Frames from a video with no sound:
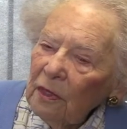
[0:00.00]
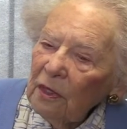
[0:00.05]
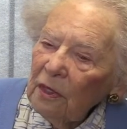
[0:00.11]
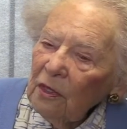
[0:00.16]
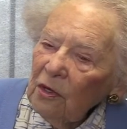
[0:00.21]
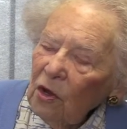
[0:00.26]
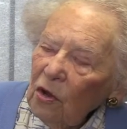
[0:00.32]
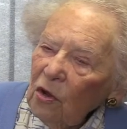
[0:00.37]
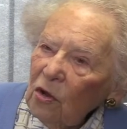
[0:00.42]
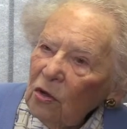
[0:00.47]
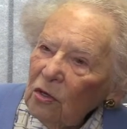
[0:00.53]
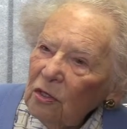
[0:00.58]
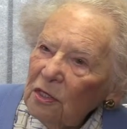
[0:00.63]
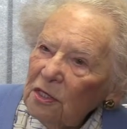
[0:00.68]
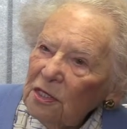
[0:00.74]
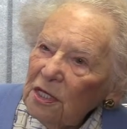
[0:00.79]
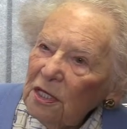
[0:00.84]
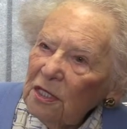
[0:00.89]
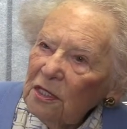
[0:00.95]
an
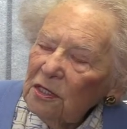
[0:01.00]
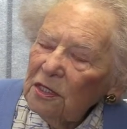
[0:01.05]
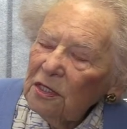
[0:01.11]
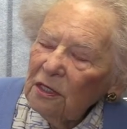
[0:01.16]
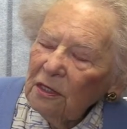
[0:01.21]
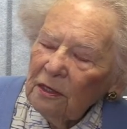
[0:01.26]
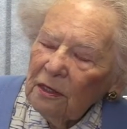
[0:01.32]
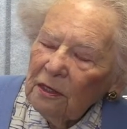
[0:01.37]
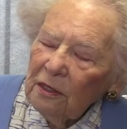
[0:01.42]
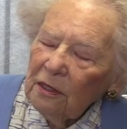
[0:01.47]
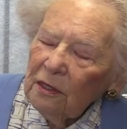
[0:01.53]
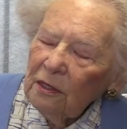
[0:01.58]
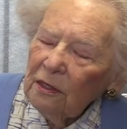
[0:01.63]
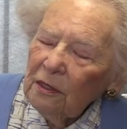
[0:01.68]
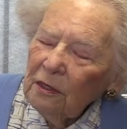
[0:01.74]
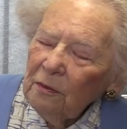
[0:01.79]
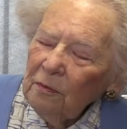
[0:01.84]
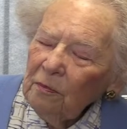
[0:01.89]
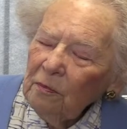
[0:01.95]
architect
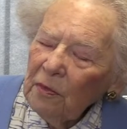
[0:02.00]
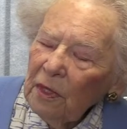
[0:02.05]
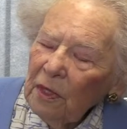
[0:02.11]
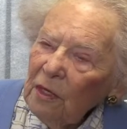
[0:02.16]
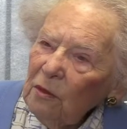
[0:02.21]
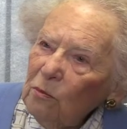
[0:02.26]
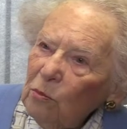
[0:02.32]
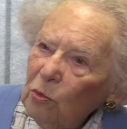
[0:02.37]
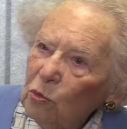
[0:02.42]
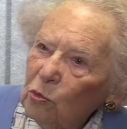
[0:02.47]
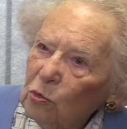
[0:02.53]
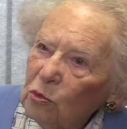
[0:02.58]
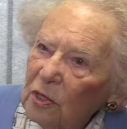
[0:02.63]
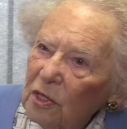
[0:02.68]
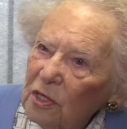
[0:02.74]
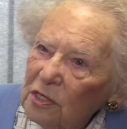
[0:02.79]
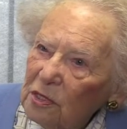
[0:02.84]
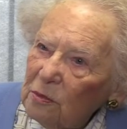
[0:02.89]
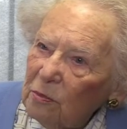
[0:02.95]
in Port
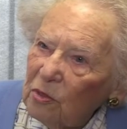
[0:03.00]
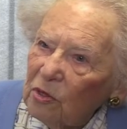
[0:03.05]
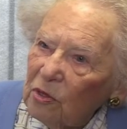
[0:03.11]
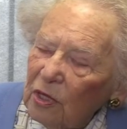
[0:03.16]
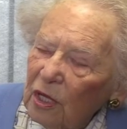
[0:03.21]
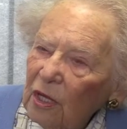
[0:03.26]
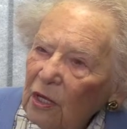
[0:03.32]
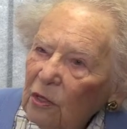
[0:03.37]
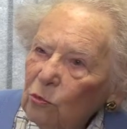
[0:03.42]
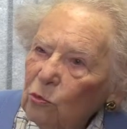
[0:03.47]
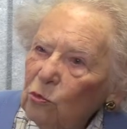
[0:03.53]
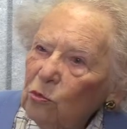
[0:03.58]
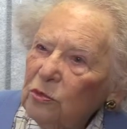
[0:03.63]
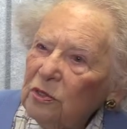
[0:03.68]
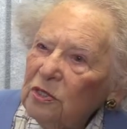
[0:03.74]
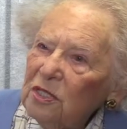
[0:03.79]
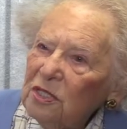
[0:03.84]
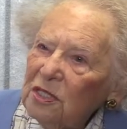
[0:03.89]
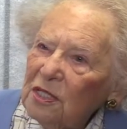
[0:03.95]
Elizabeth, all
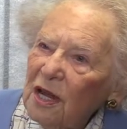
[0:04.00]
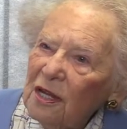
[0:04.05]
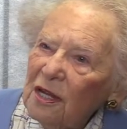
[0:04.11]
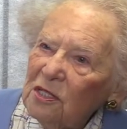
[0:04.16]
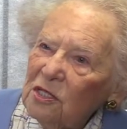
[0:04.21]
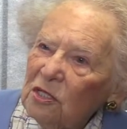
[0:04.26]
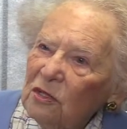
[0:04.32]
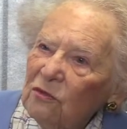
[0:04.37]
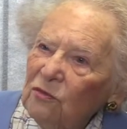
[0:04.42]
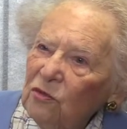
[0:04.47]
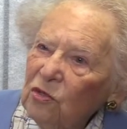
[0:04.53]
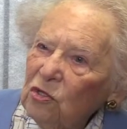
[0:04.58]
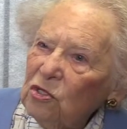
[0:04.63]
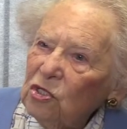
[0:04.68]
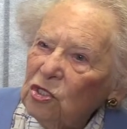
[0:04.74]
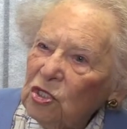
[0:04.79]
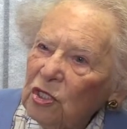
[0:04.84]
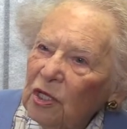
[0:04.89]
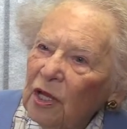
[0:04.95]
the designs of the
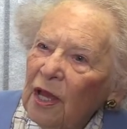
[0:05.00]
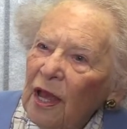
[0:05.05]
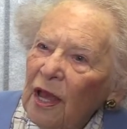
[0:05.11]
furniture,